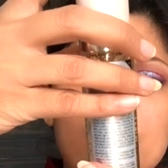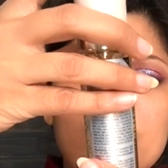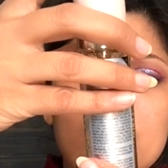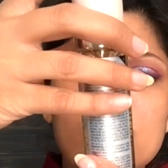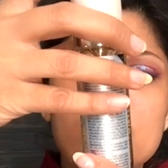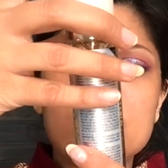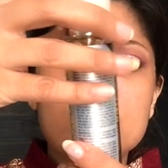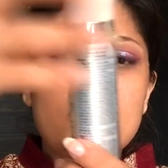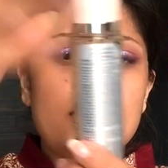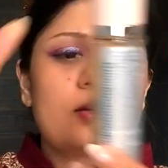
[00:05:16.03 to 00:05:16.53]

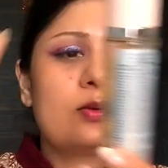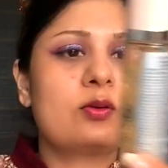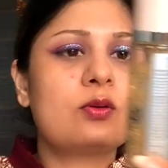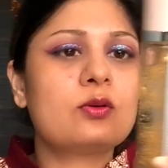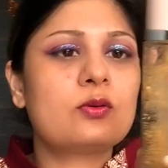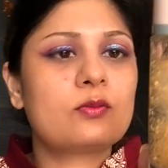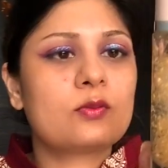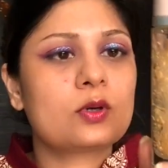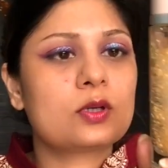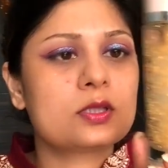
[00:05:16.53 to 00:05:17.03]
flecks? I don't
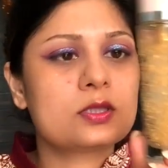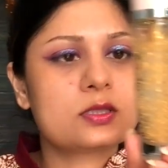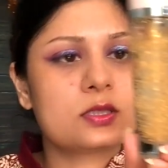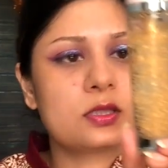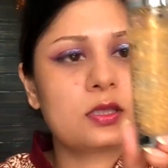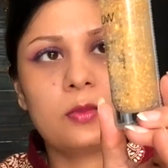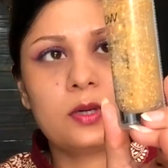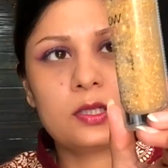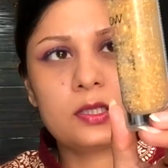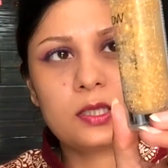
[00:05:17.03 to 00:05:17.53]
know what is it,
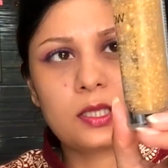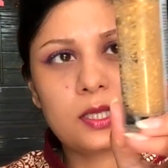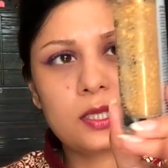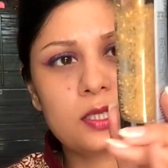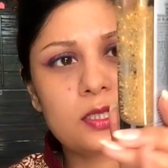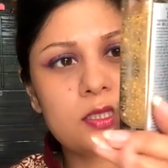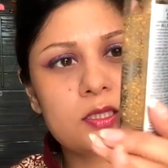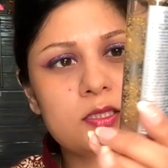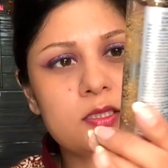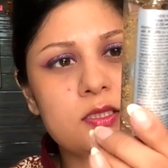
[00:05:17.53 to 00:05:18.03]
but there
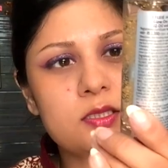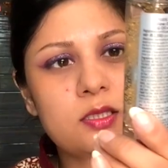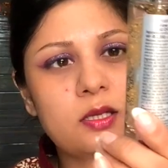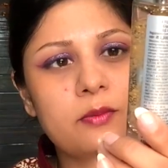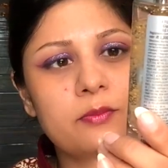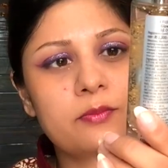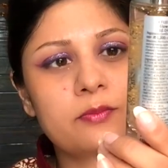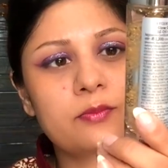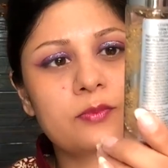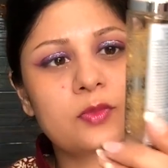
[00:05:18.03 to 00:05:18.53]
is
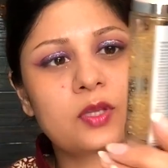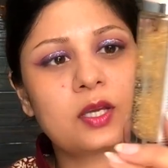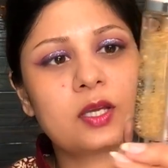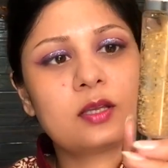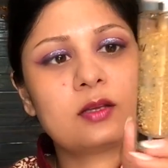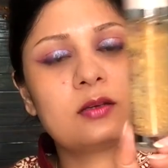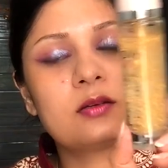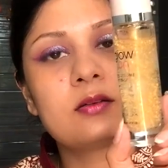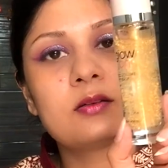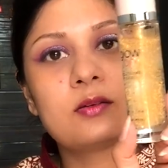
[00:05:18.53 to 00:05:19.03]

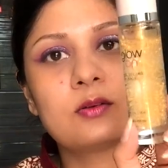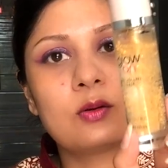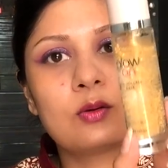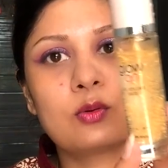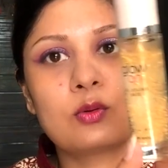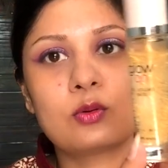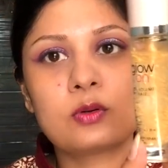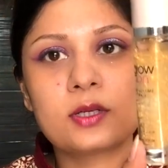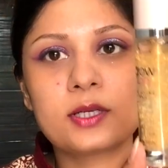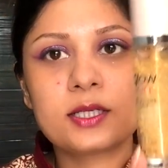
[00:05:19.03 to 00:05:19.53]
something
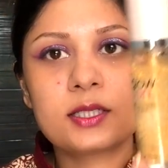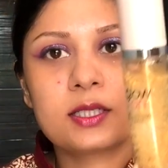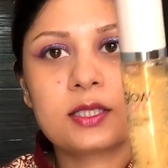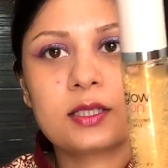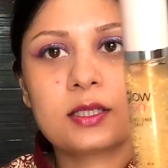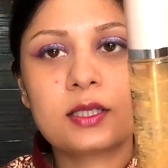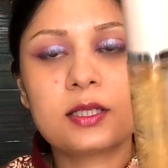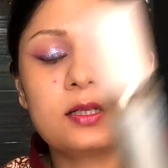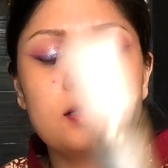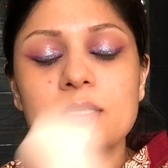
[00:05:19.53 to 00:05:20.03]
golden in
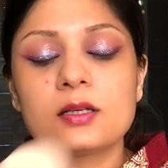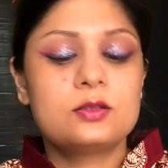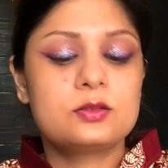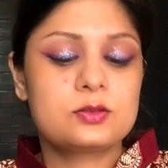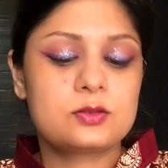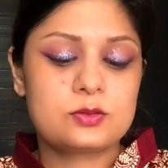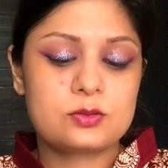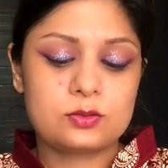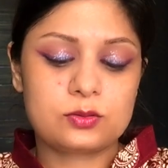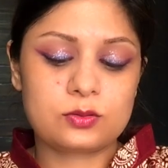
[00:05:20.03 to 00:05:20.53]
it.
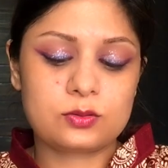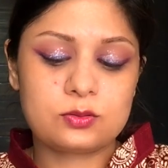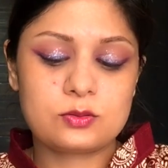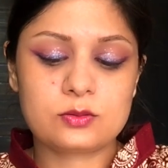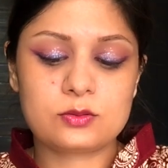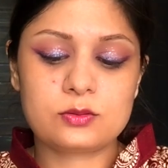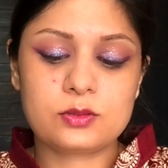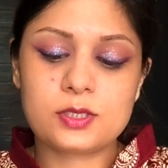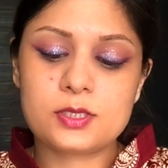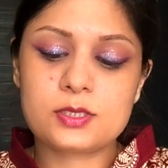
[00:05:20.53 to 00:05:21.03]
So
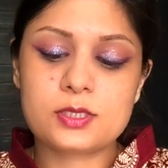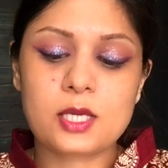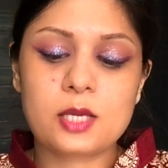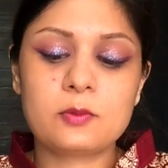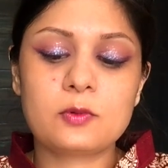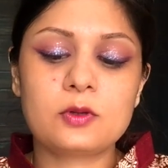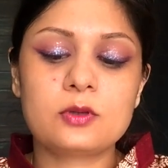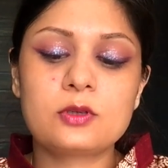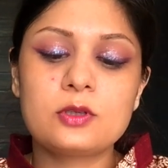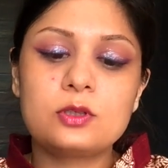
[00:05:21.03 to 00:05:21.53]
this
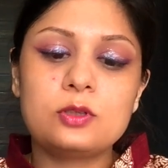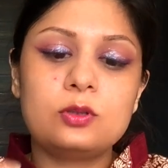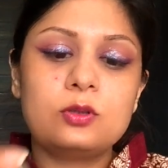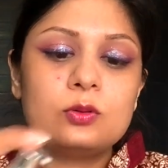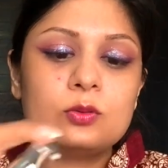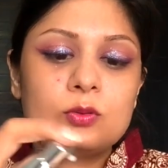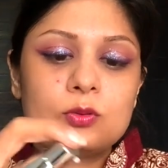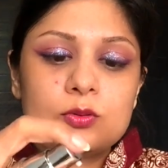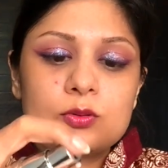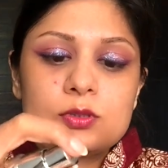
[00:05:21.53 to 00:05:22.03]
I'm gonna
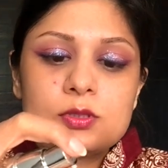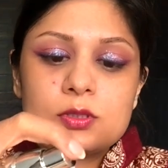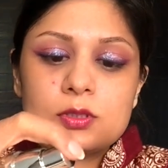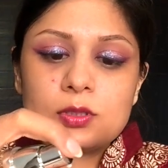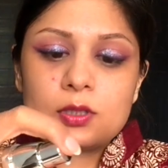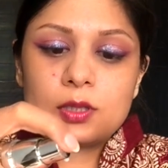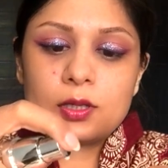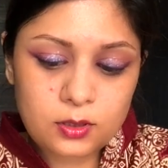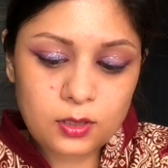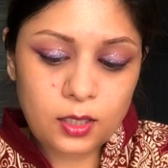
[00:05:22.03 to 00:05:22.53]
use,
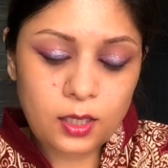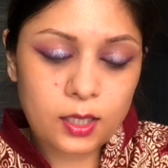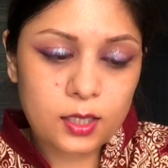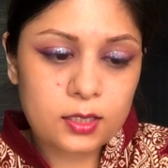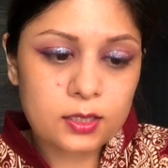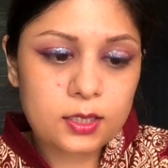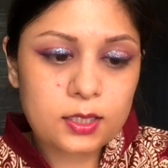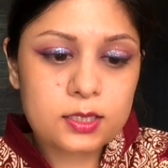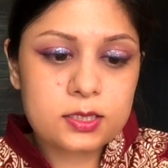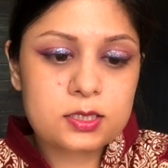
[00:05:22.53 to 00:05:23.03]

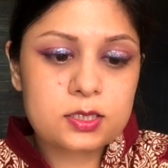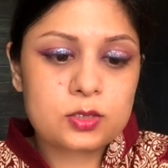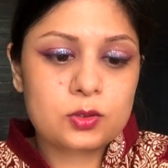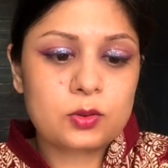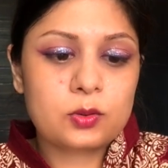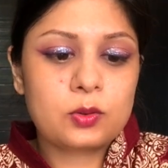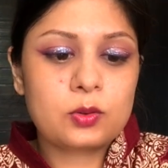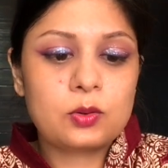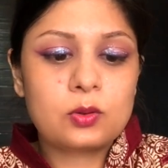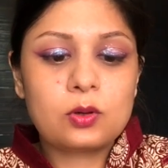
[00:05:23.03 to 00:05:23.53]
and it's
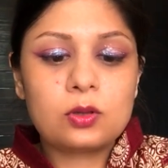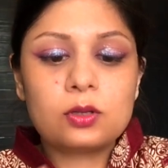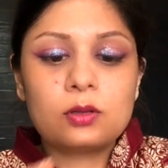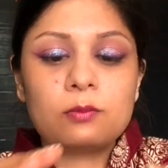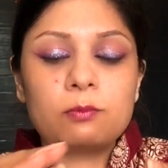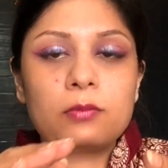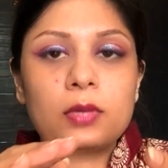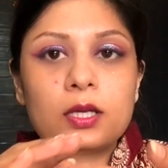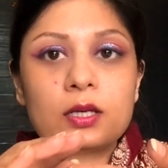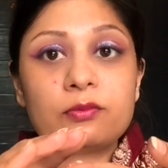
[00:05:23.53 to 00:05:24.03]
gonna
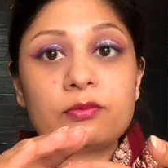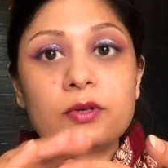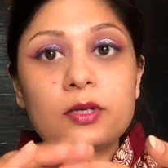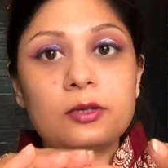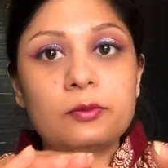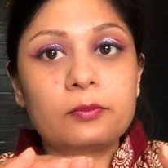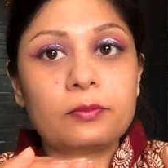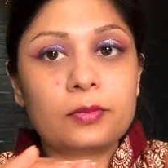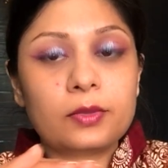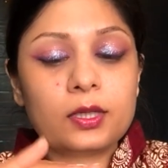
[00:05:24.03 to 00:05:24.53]
benefit
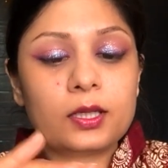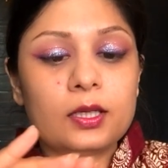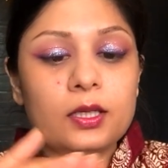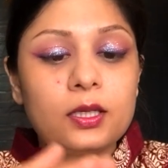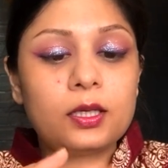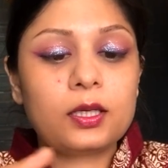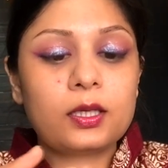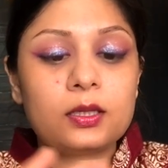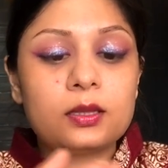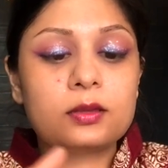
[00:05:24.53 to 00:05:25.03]
me
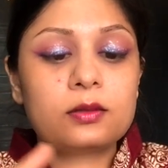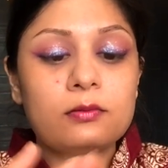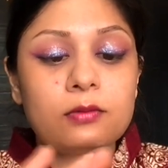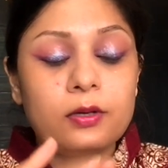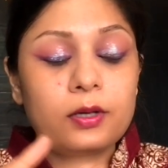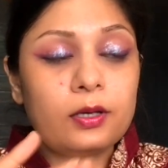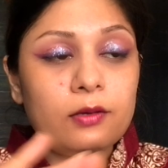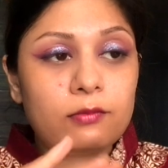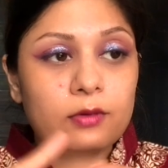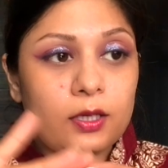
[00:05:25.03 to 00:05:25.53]
in
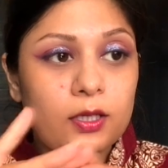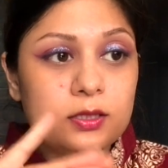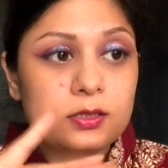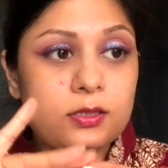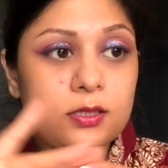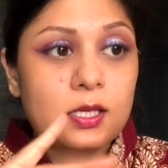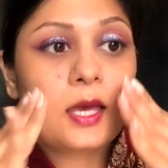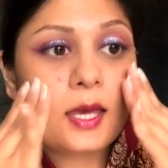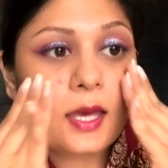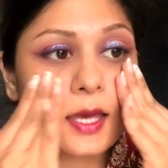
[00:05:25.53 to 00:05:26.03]
3
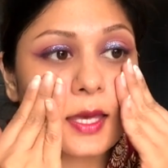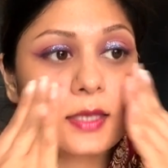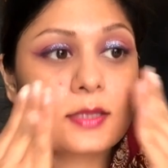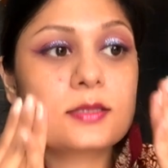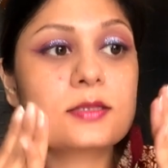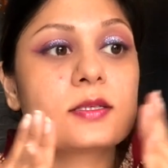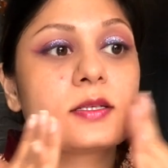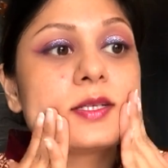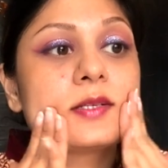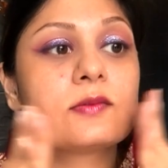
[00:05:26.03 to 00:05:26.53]
ways,
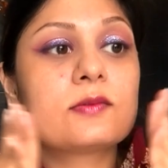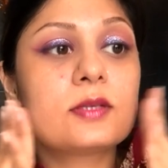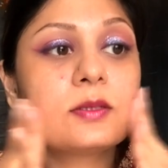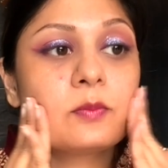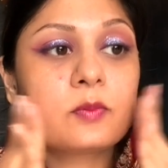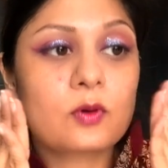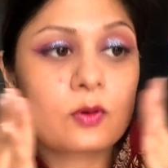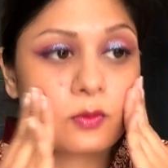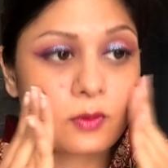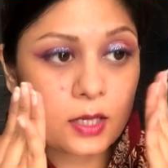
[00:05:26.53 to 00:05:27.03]
as it will
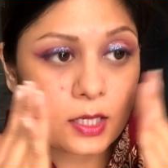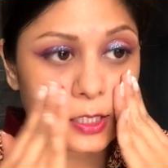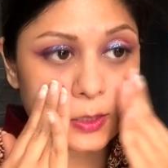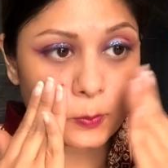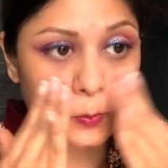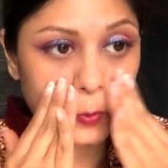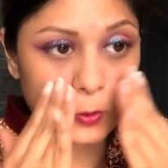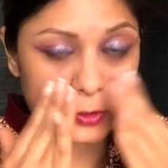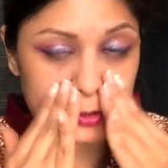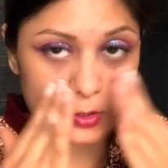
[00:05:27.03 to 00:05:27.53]
provide
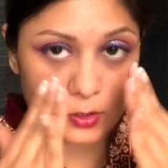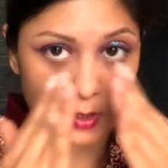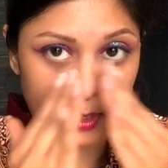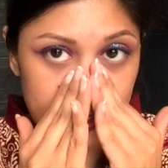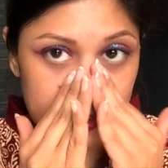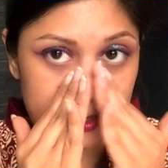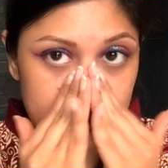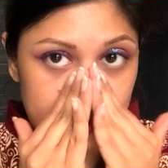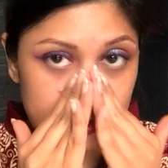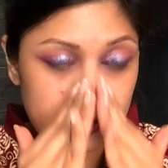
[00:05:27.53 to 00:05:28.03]

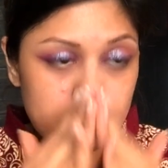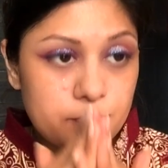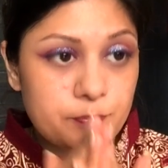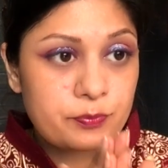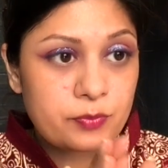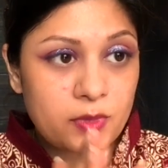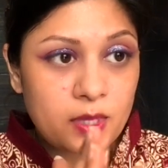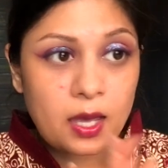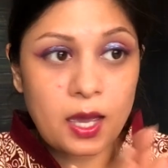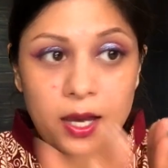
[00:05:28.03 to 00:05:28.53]
moisturizer,
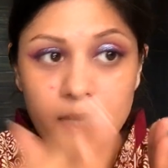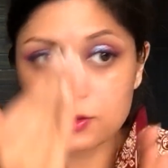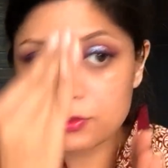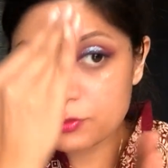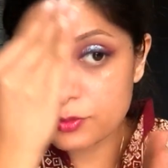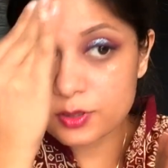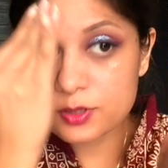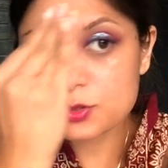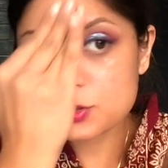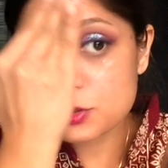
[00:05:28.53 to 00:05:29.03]

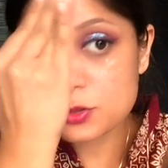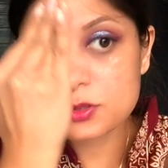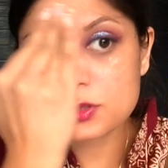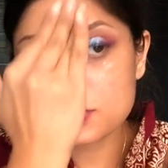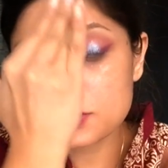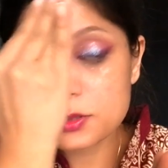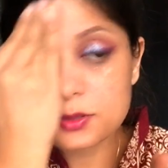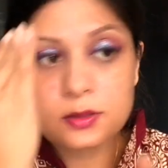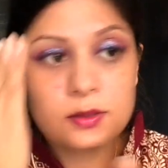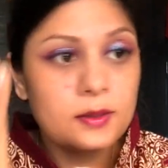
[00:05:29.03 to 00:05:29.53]

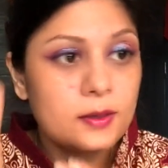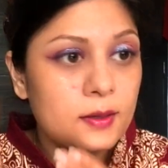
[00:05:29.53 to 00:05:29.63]
hydration,